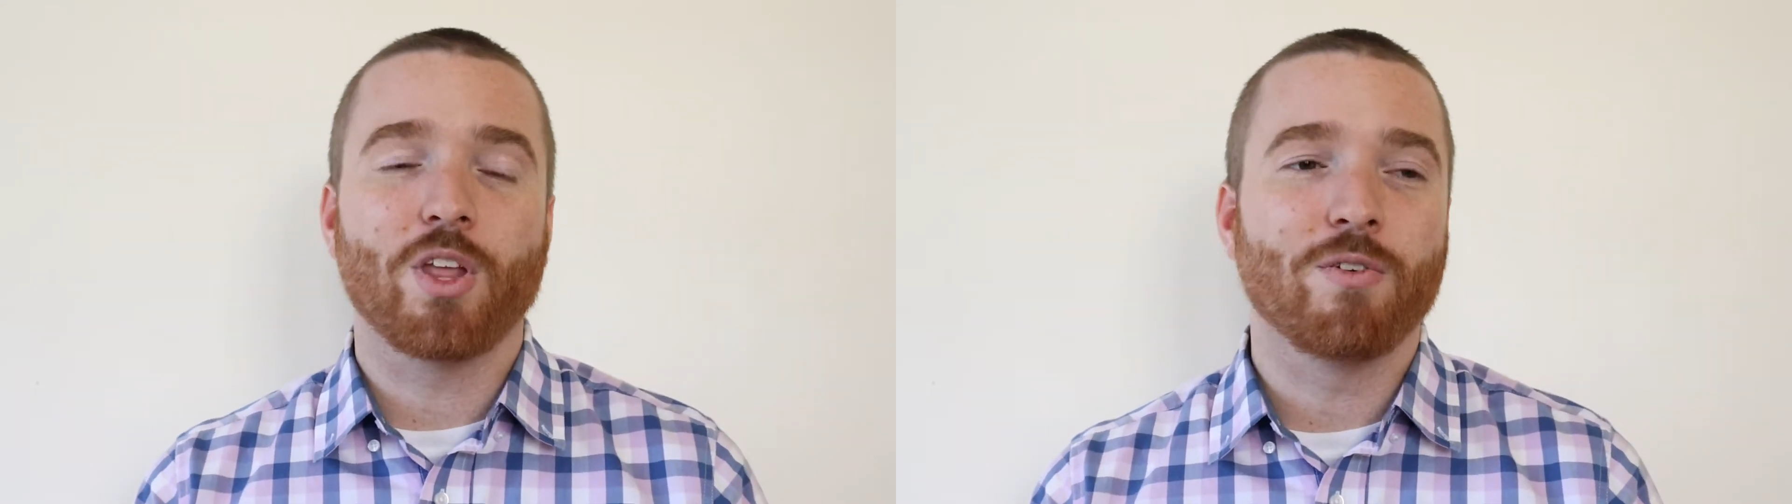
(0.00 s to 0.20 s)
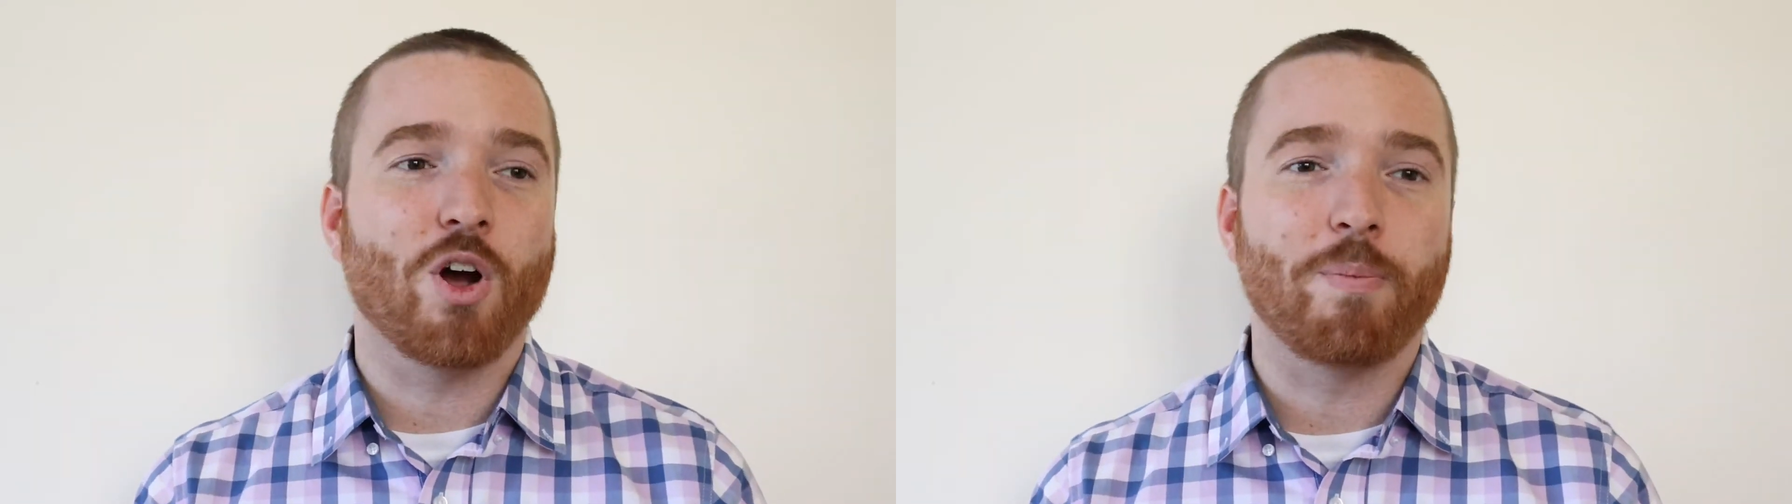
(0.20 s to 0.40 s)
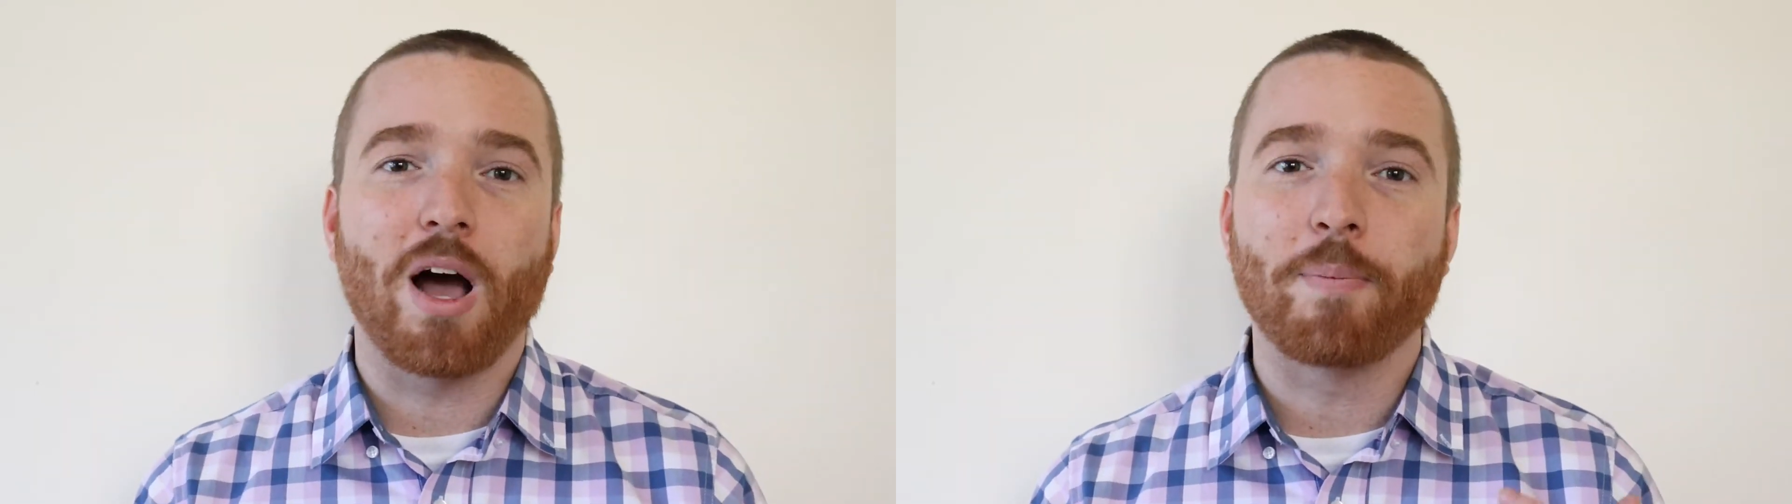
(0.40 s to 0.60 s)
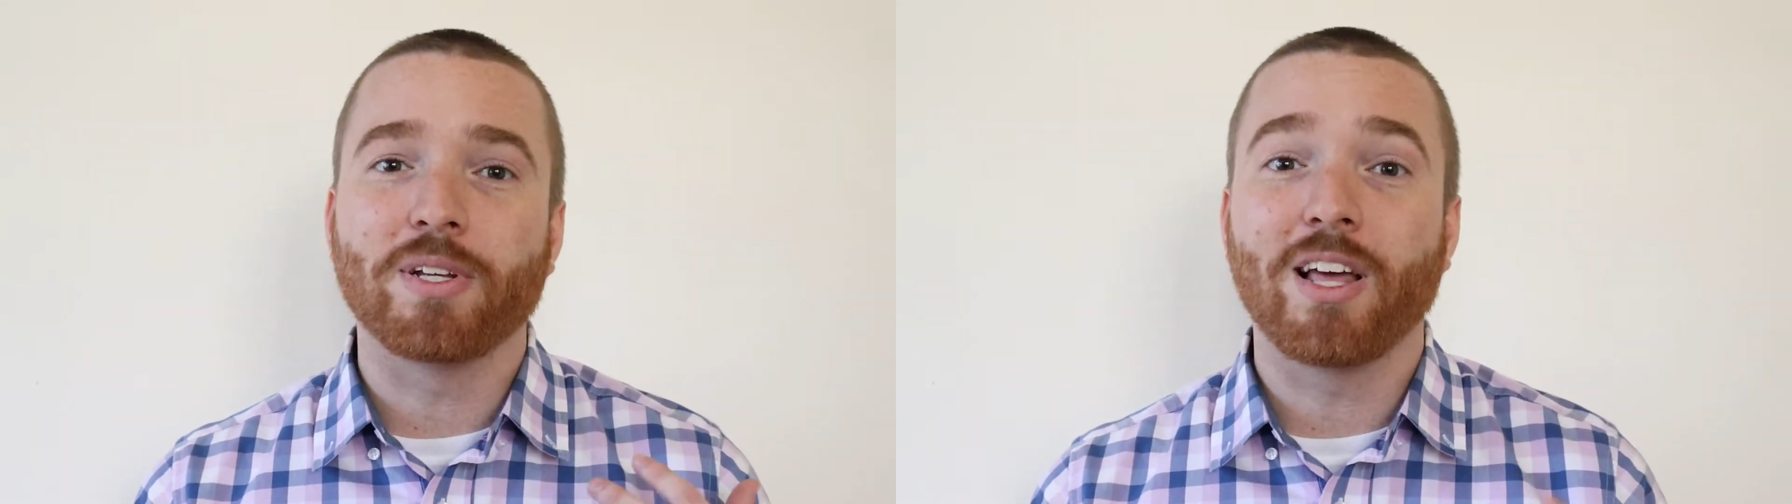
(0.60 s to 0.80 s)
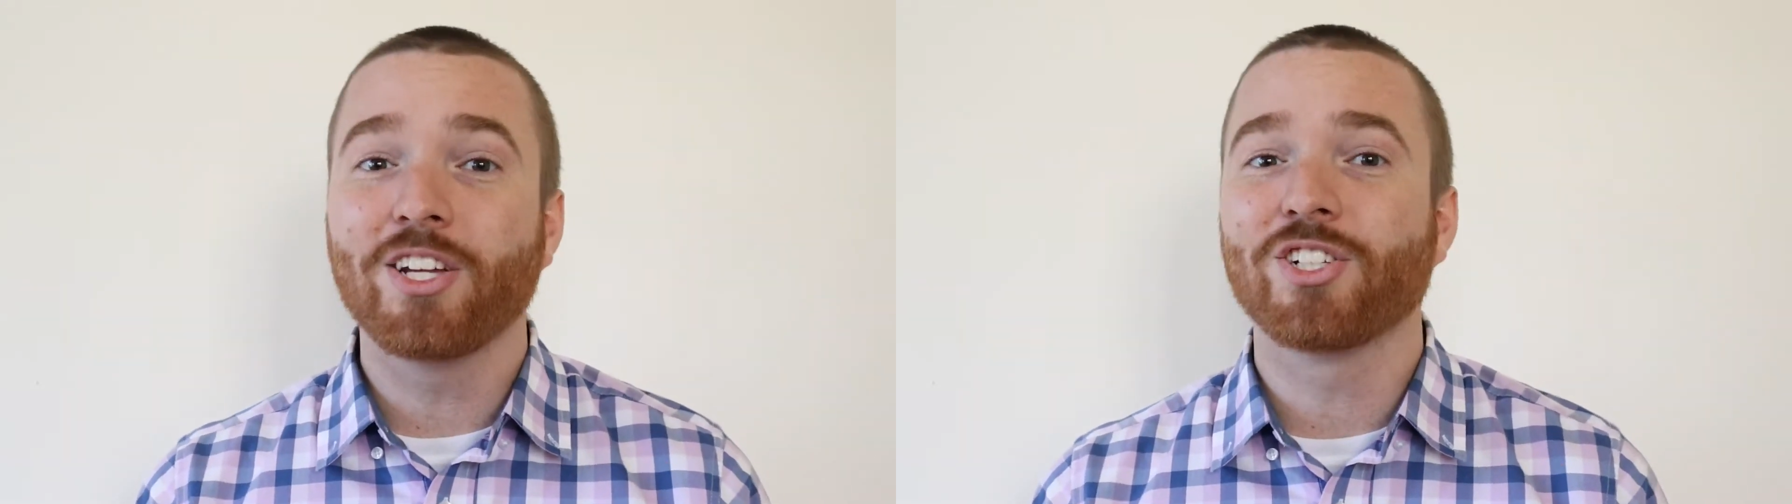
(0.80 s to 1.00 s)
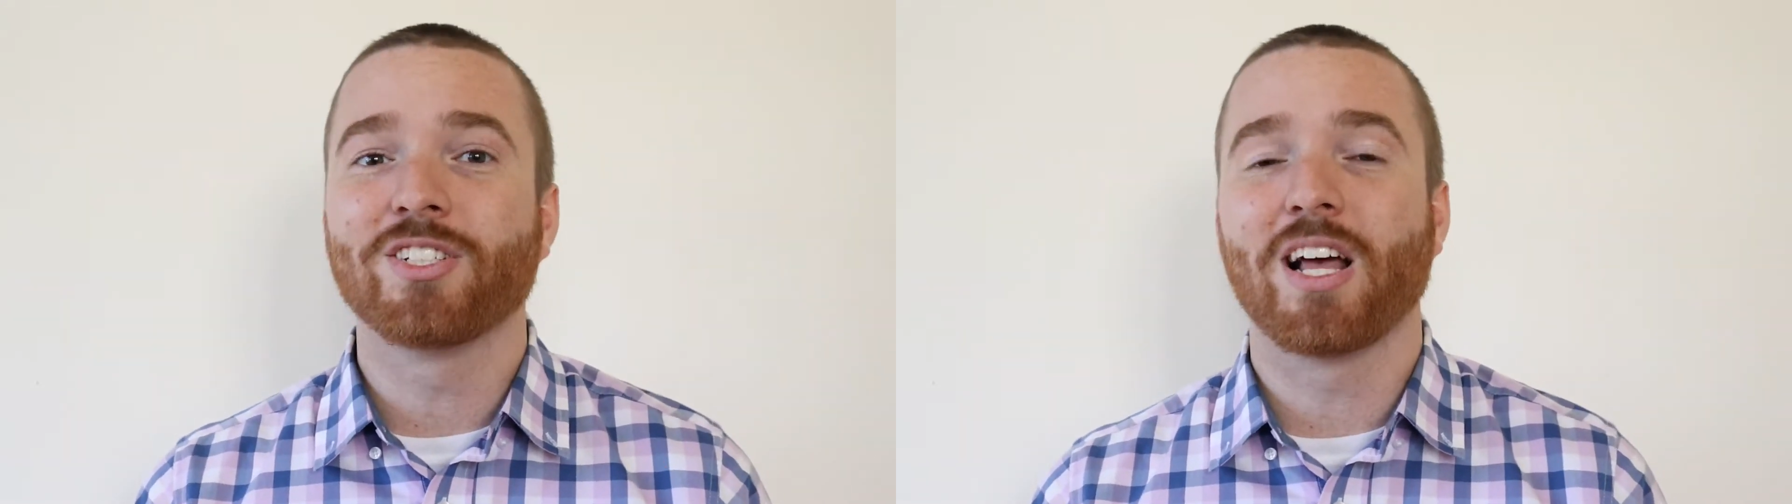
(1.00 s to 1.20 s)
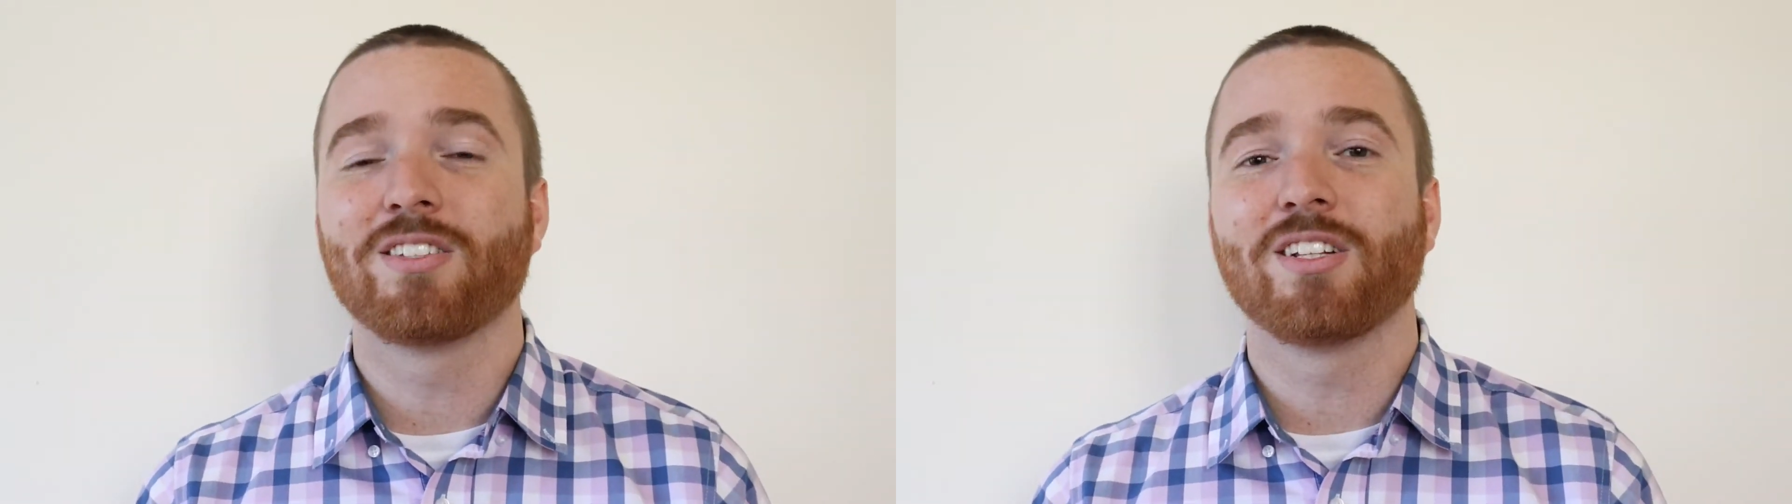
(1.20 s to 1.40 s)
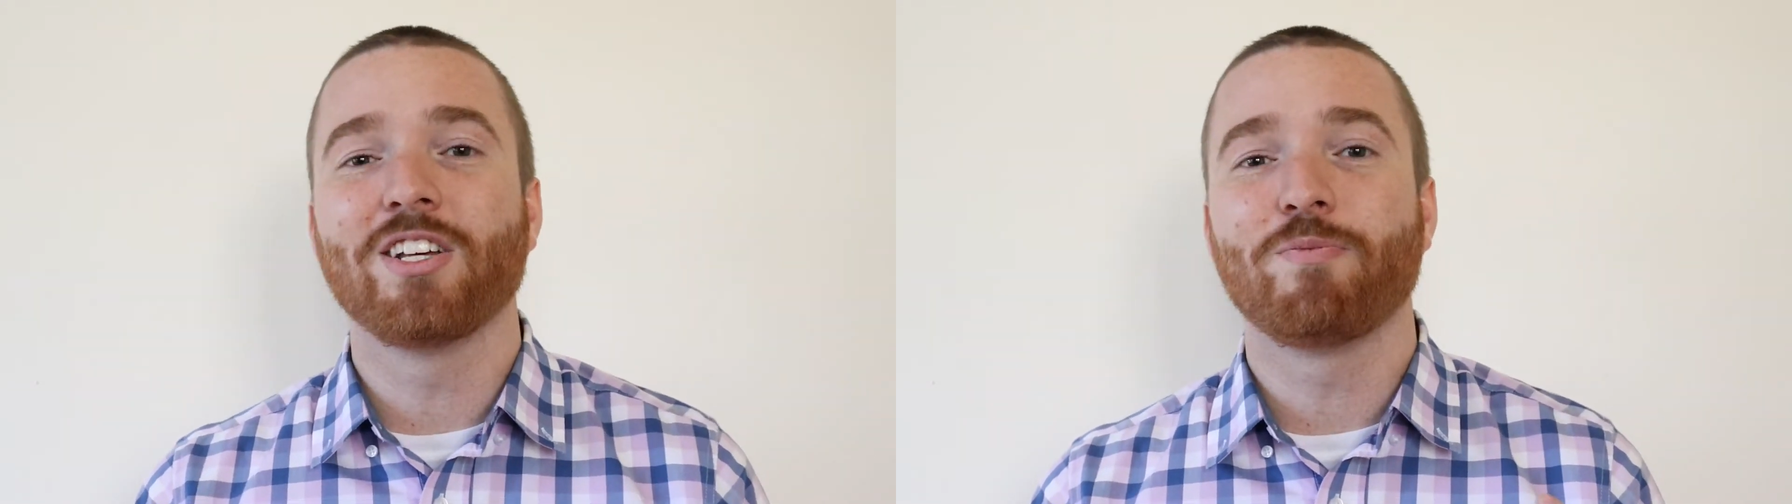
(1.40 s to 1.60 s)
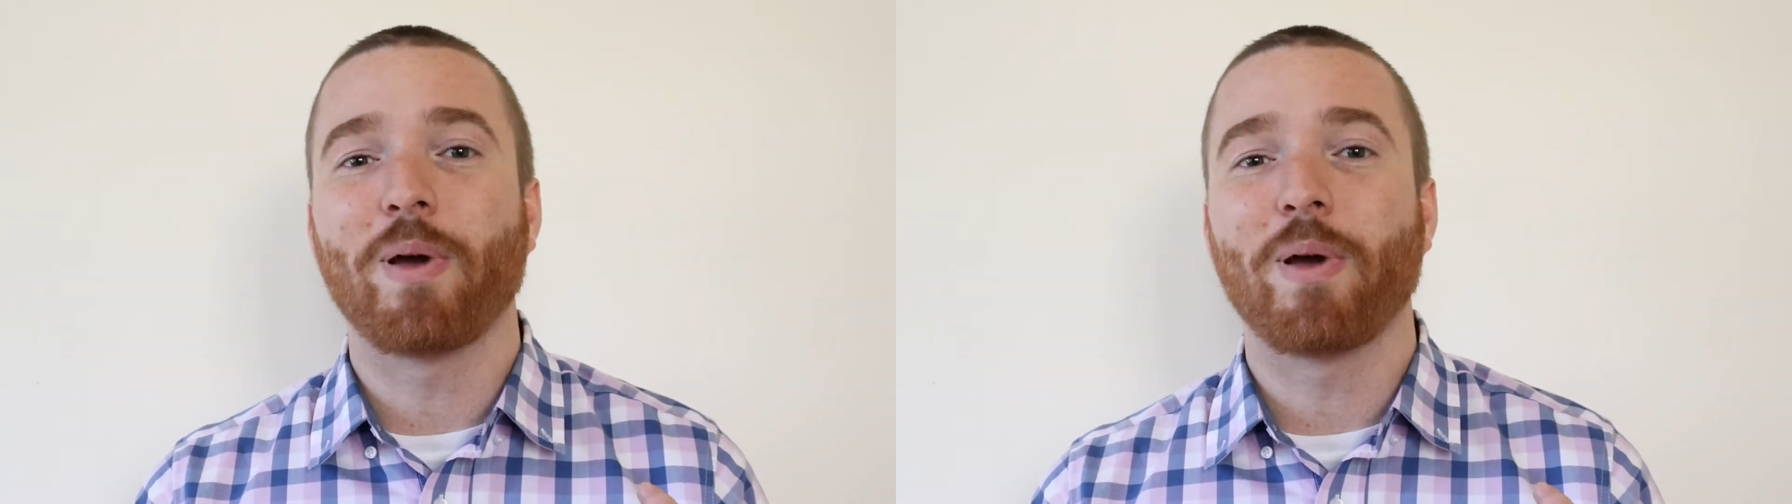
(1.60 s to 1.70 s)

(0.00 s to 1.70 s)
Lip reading: of our population tends to live